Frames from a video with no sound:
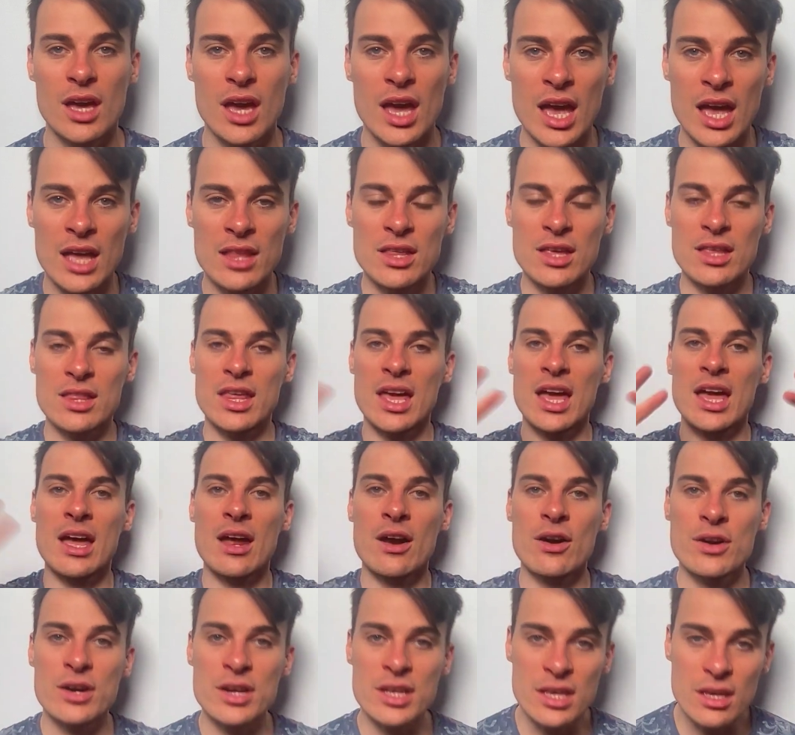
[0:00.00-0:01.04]
and that they
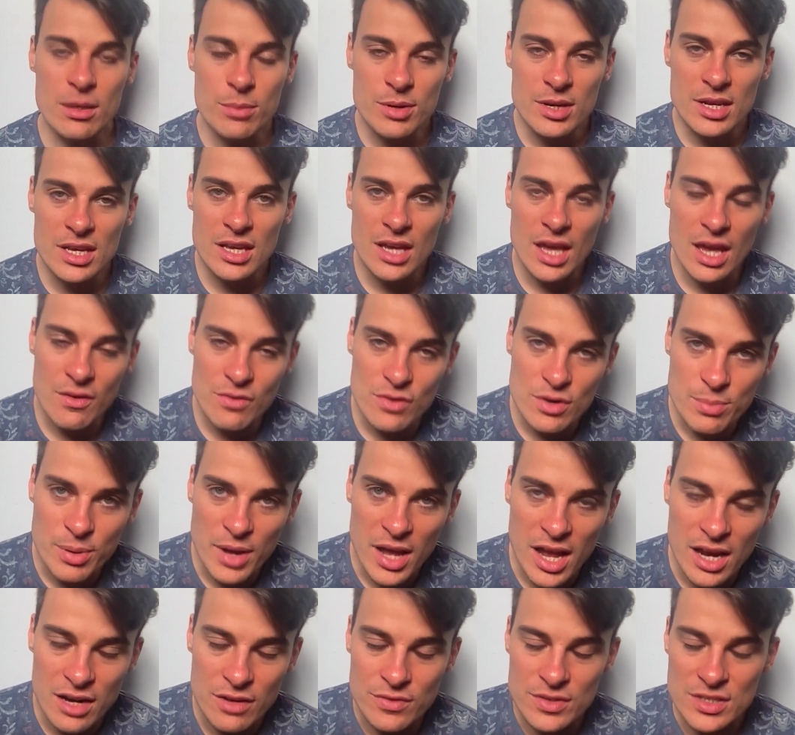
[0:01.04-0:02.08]
are inhibiting every
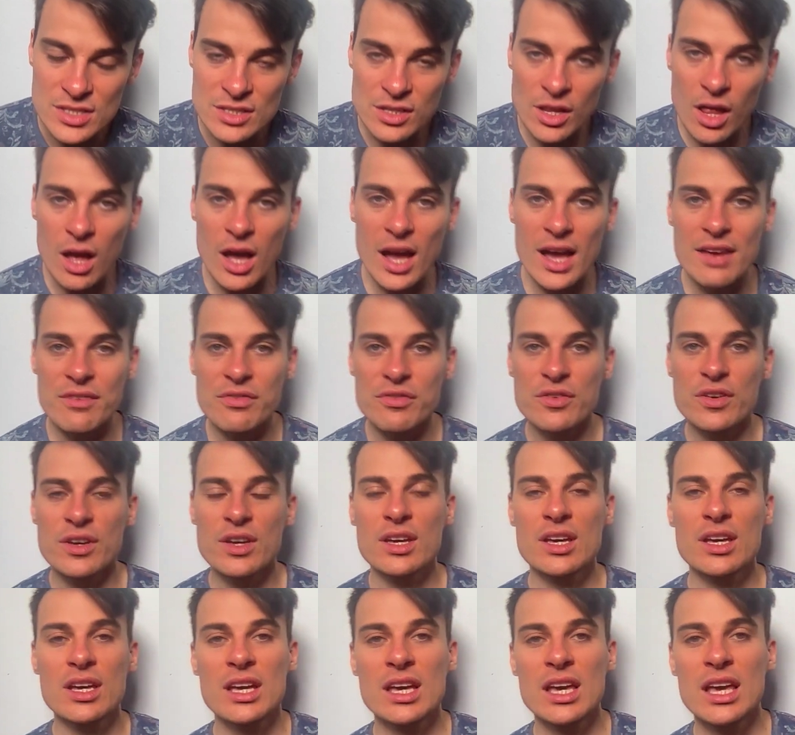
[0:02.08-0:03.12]
part of his life.
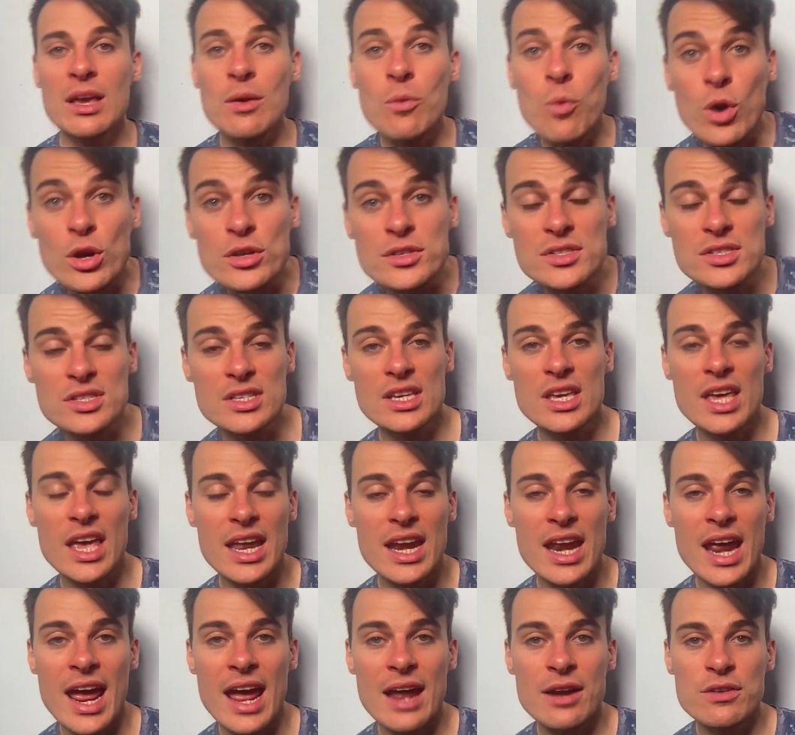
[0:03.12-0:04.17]
He wants to get
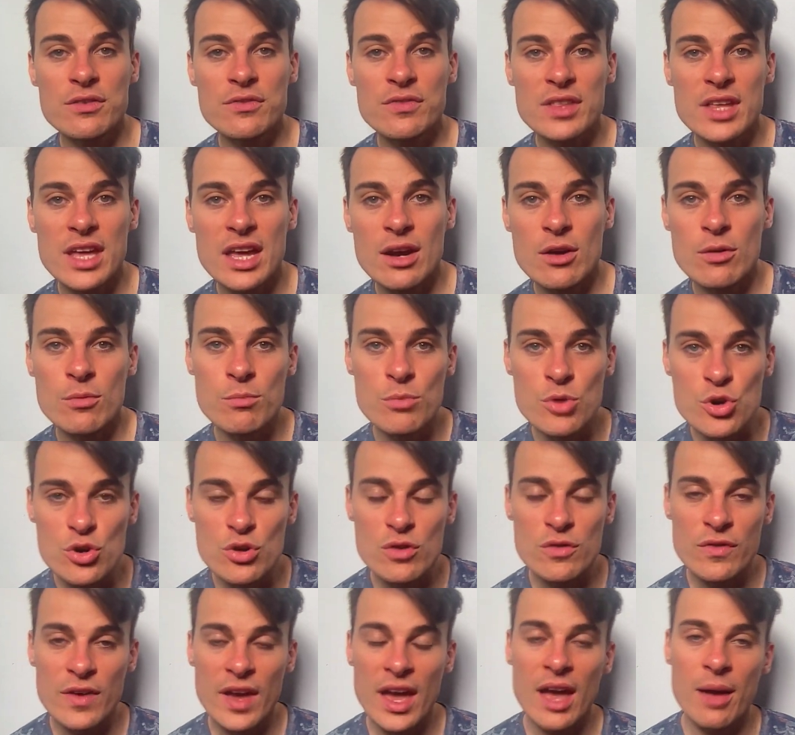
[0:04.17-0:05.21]
out of there and
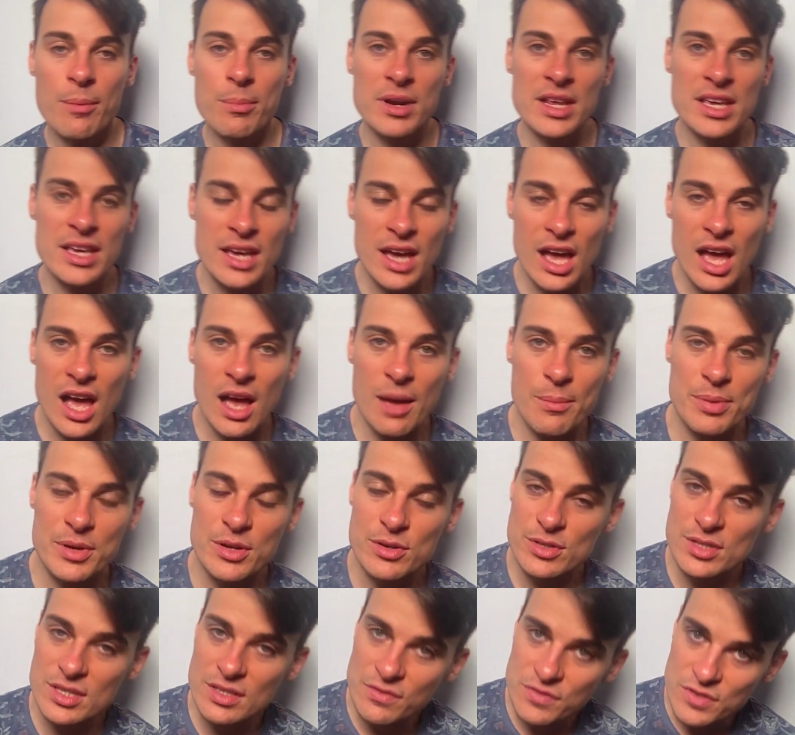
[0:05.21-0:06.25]
move out, but he can't
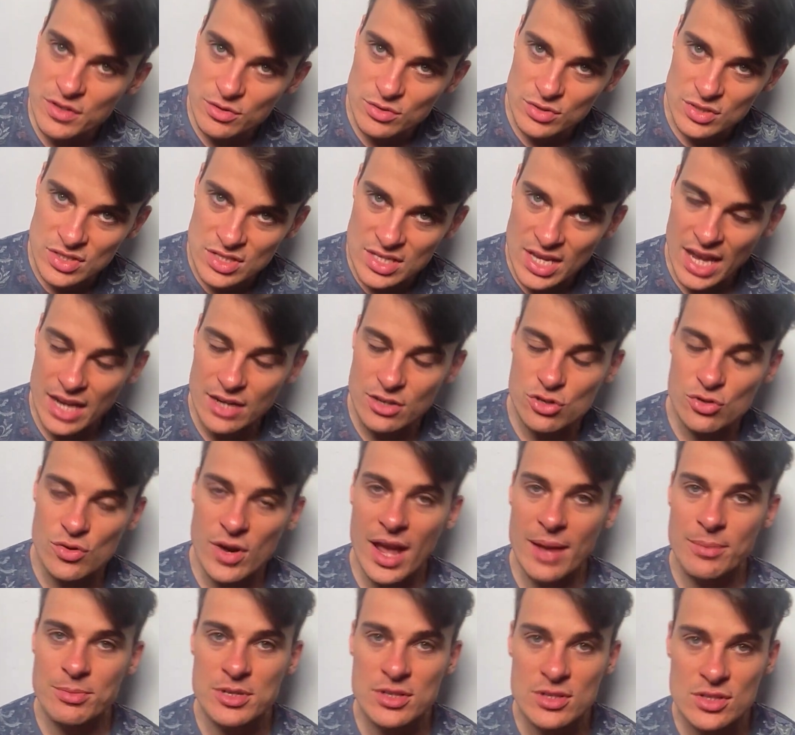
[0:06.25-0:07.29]
because he feels debt
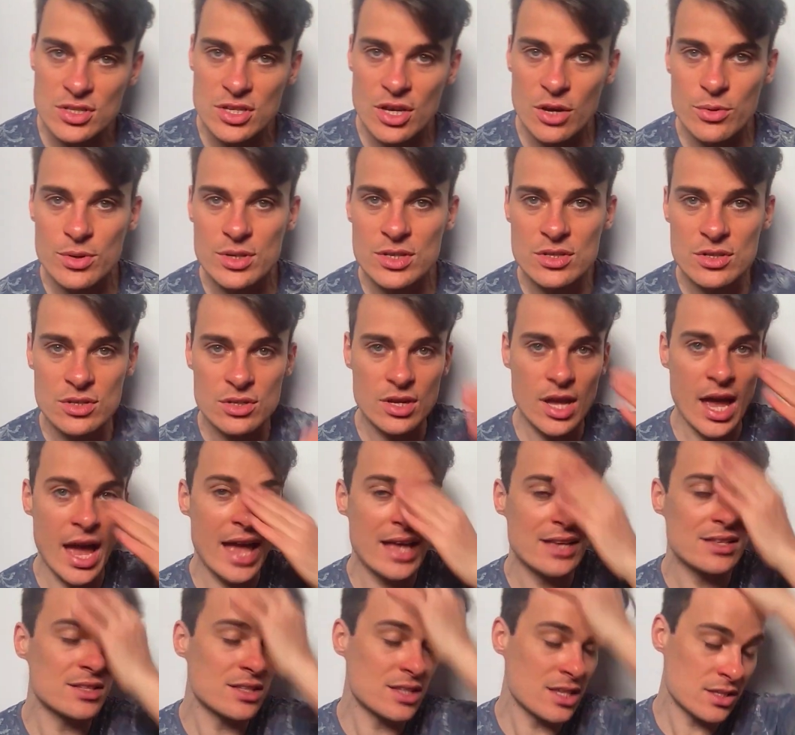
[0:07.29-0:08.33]
trapped, and so he
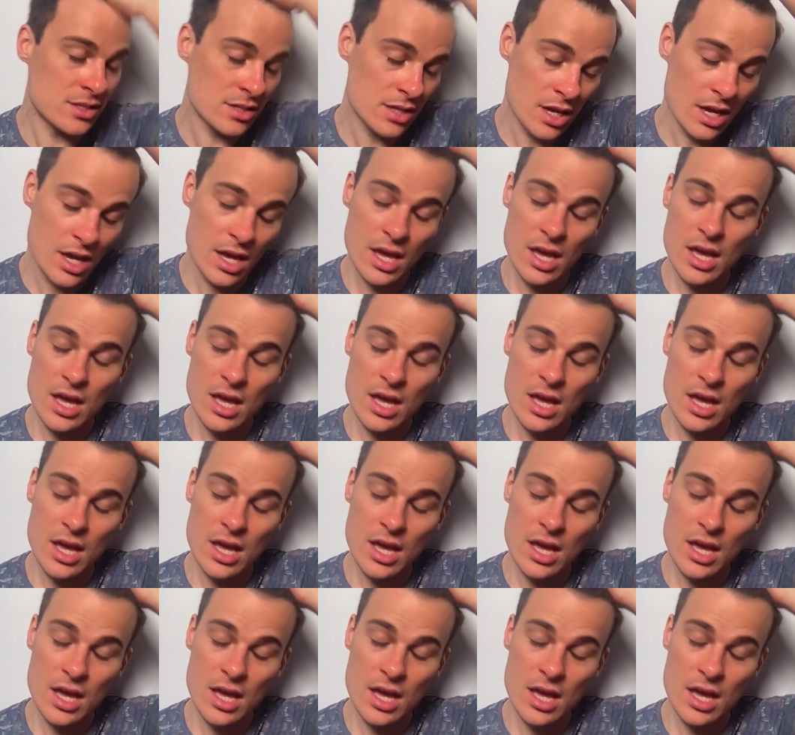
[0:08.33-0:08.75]
has this